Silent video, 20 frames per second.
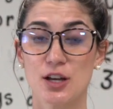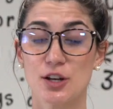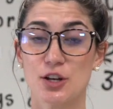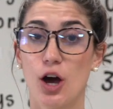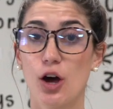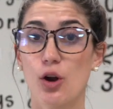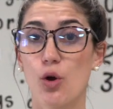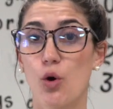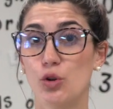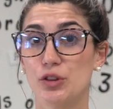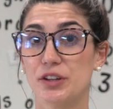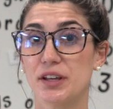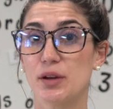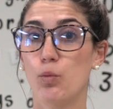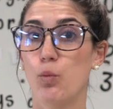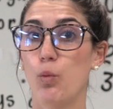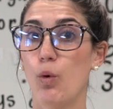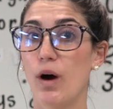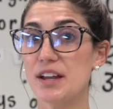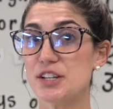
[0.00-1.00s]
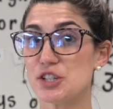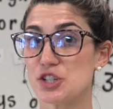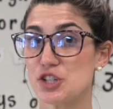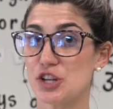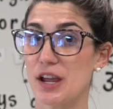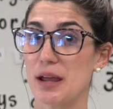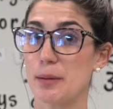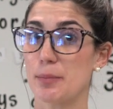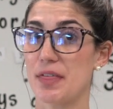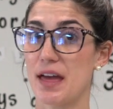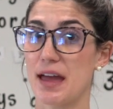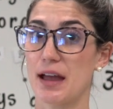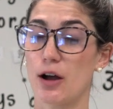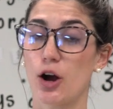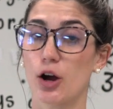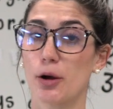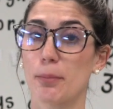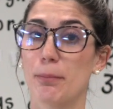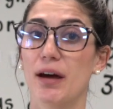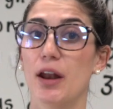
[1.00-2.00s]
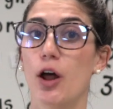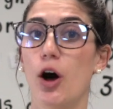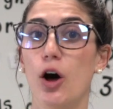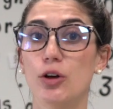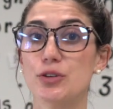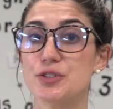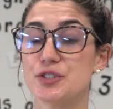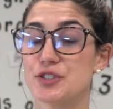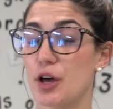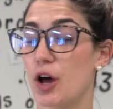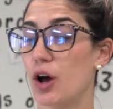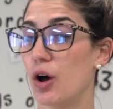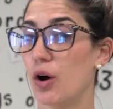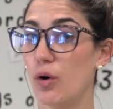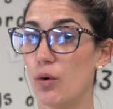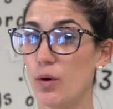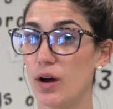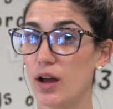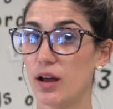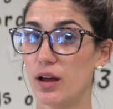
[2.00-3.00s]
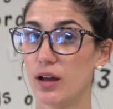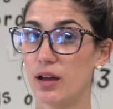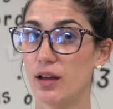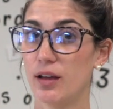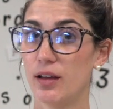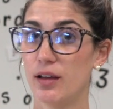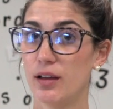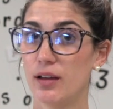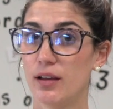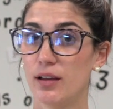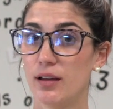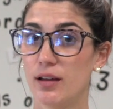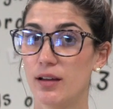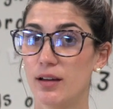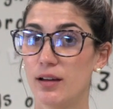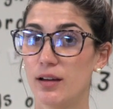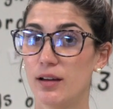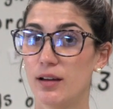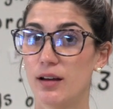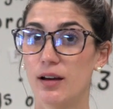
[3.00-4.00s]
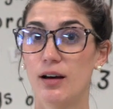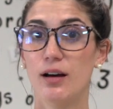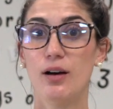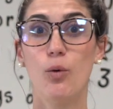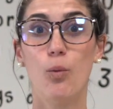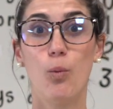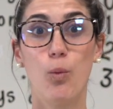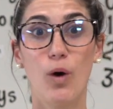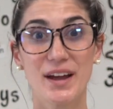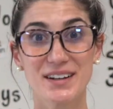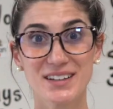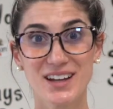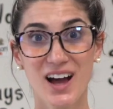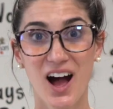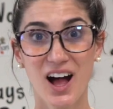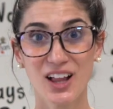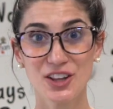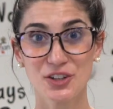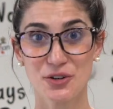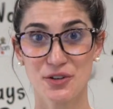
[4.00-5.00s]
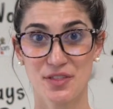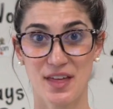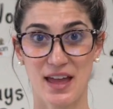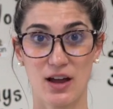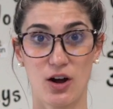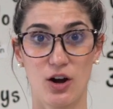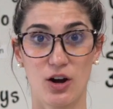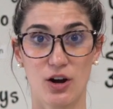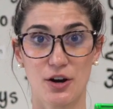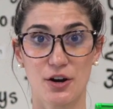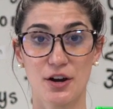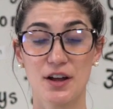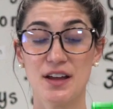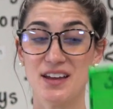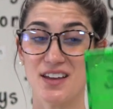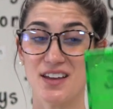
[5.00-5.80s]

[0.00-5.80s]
Not only what shape they are, but also what color they are.